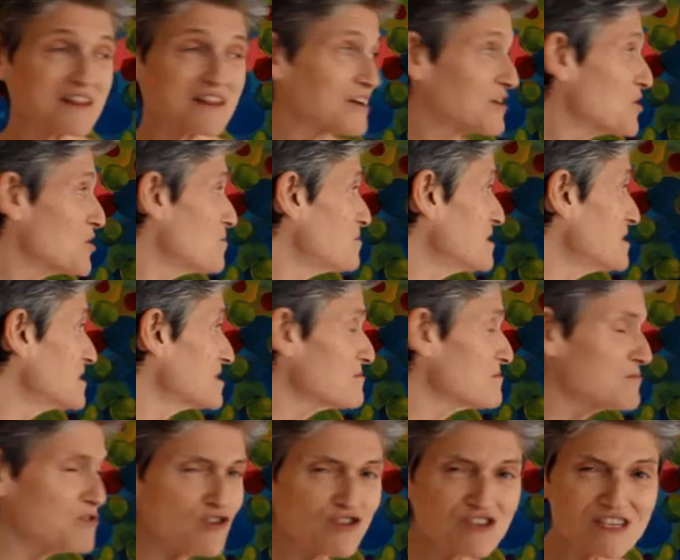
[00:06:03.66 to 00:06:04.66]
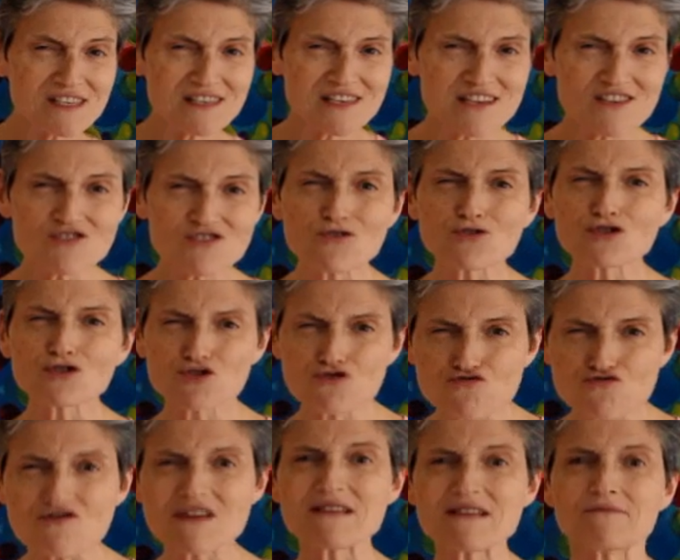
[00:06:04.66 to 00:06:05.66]
There could be some goodies in your
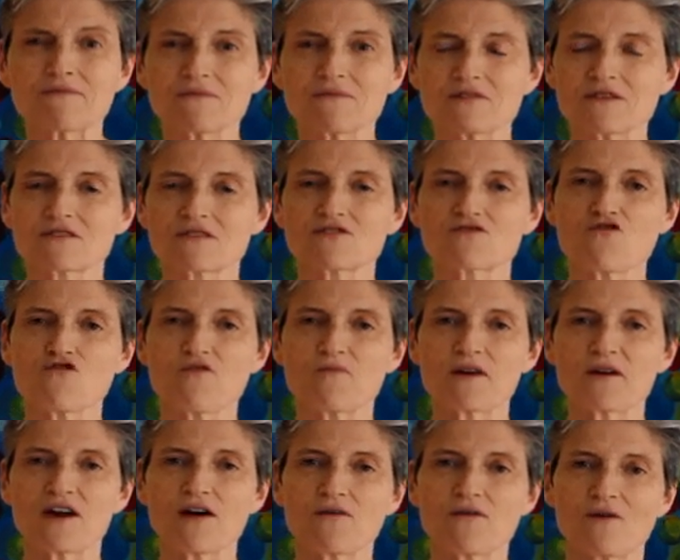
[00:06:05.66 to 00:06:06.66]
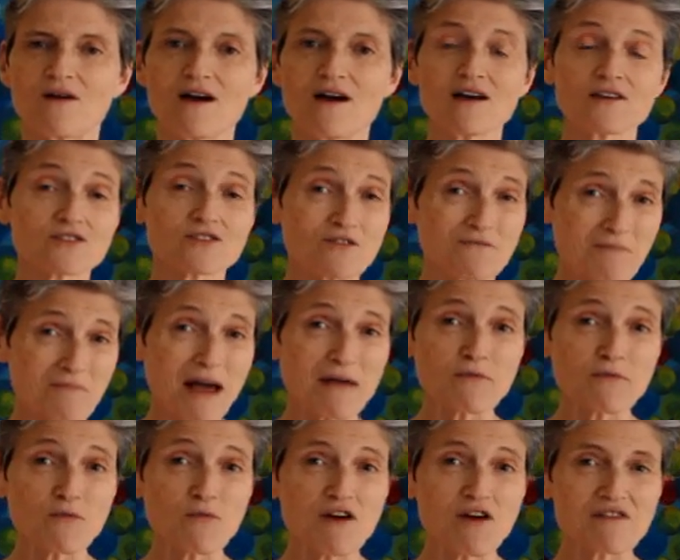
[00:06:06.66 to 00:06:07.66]
dreams, Scorpio. So it
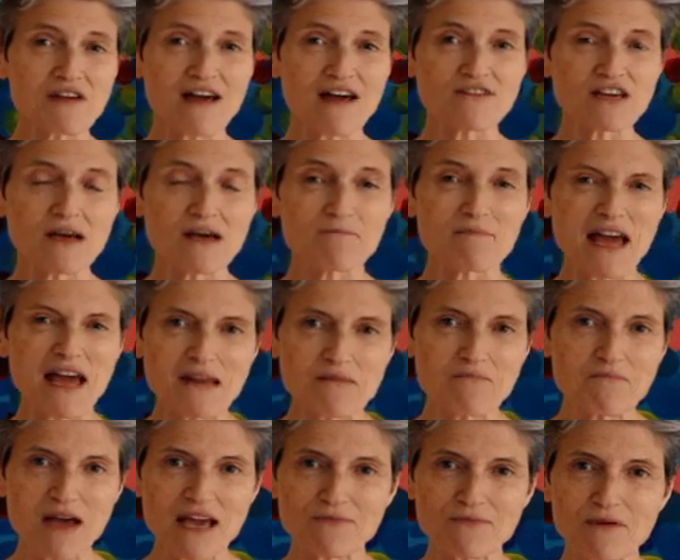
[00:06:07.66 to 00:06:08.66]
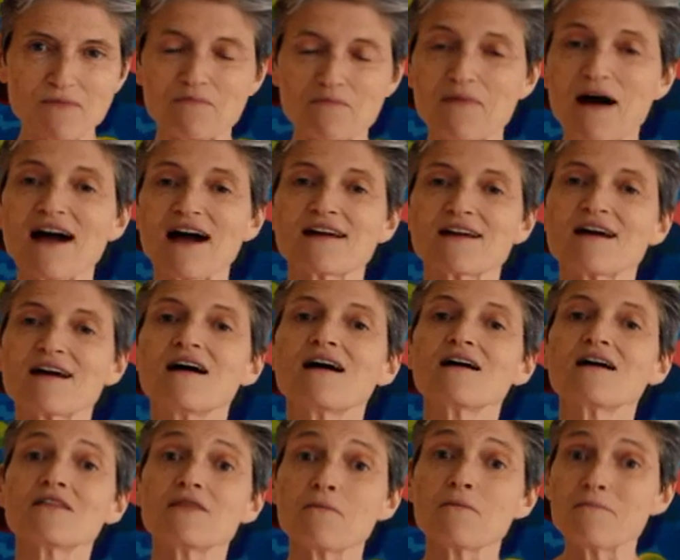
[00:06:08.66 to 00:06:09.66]
might be worth having a pen and paper by
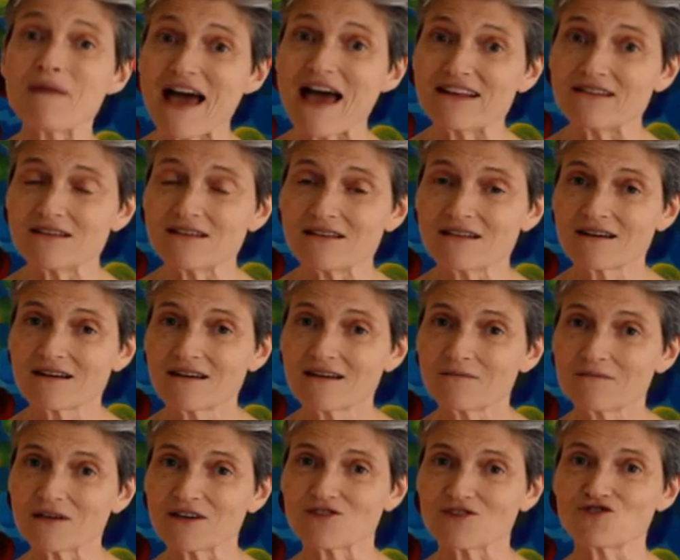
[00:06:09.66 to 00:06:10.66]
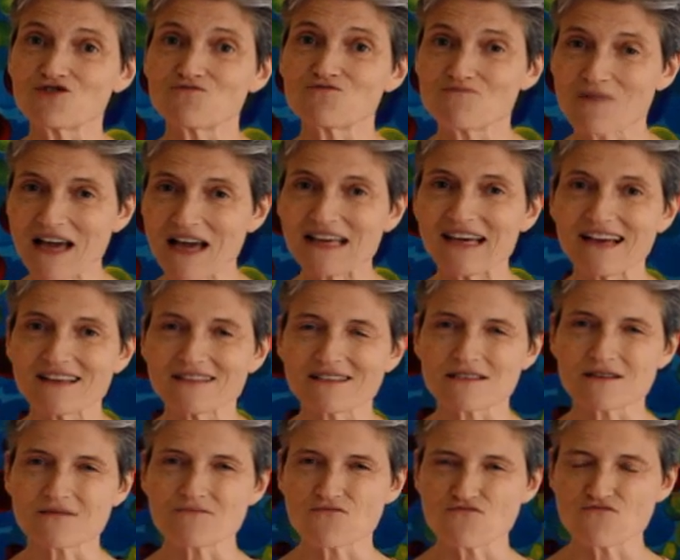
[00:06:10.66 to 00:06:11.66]
the bed because you might get
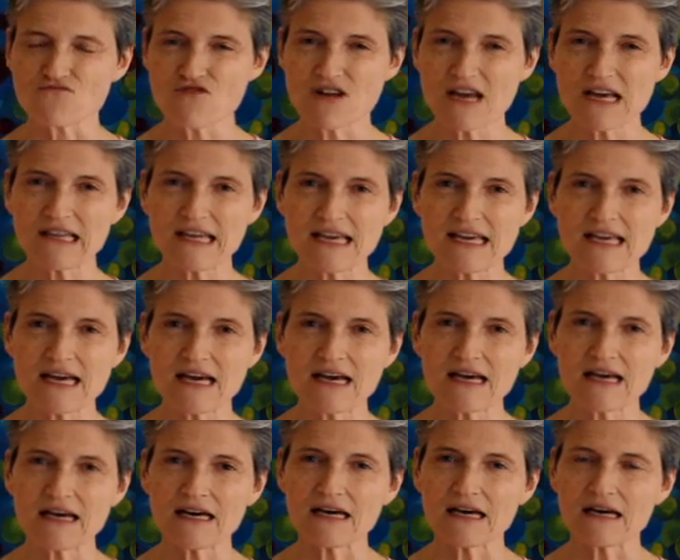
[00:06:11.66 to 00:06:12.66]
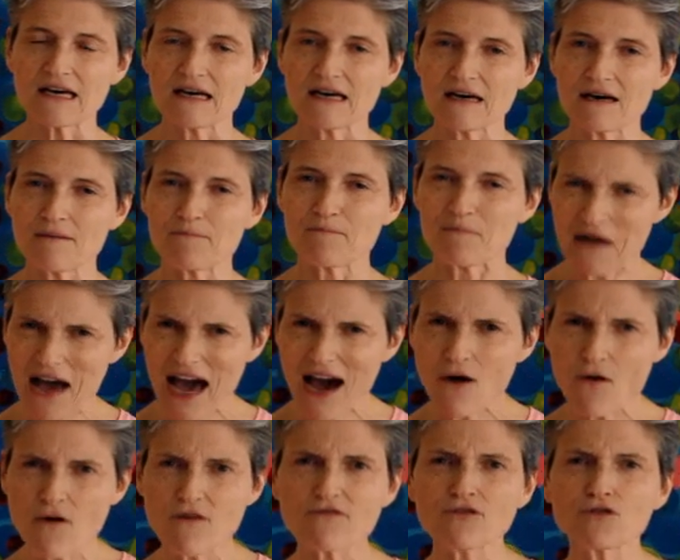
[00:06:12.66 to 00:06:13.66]
some really uh,
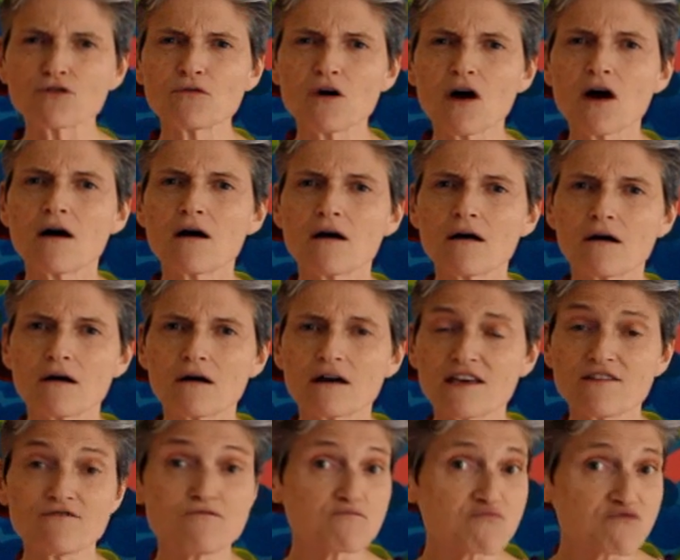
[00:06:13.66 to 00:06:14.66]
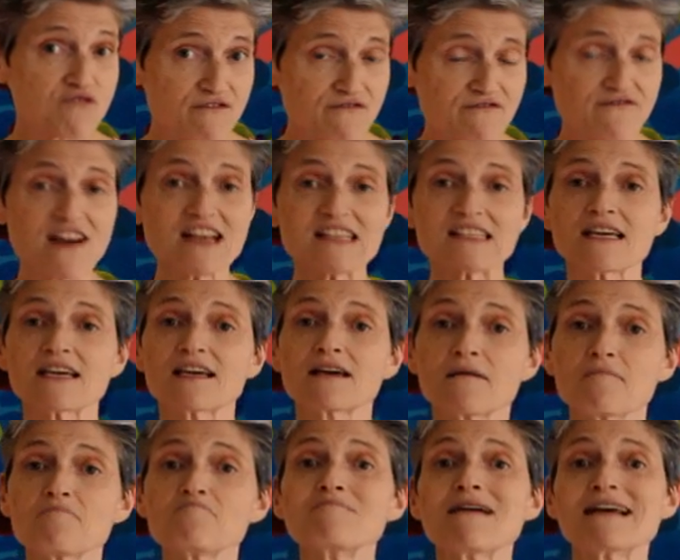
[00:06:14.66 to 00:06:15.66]
powerful, even
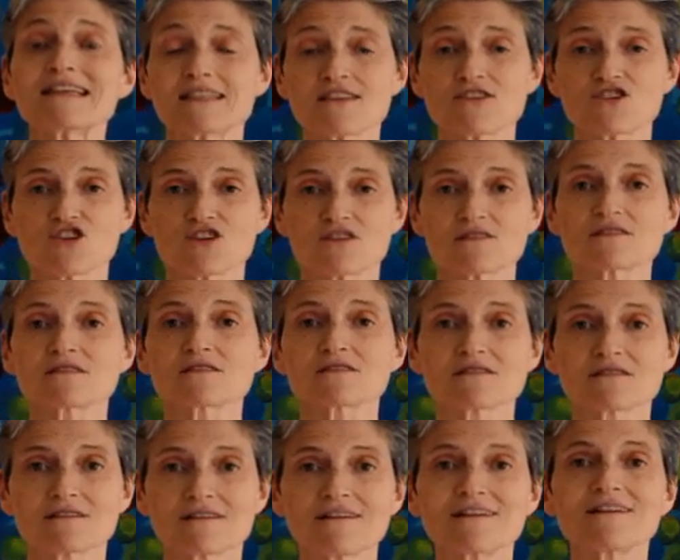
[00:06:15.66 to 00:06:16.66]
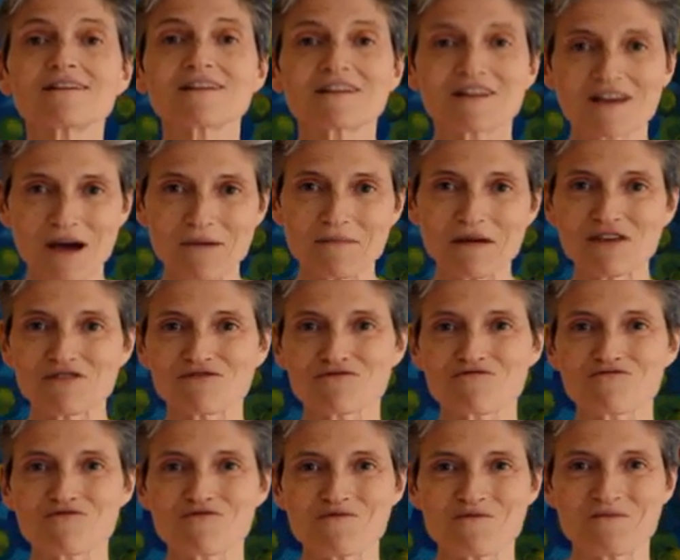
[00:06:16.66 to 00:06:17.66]
prophetic messages coming
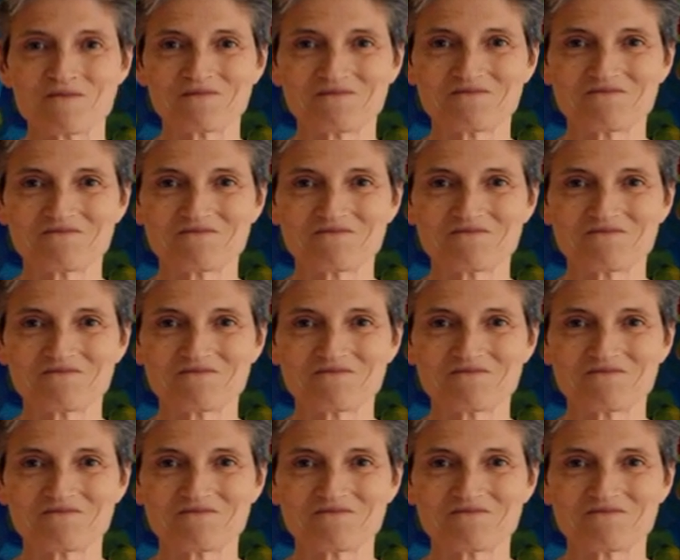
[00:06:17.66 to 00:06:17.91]
through.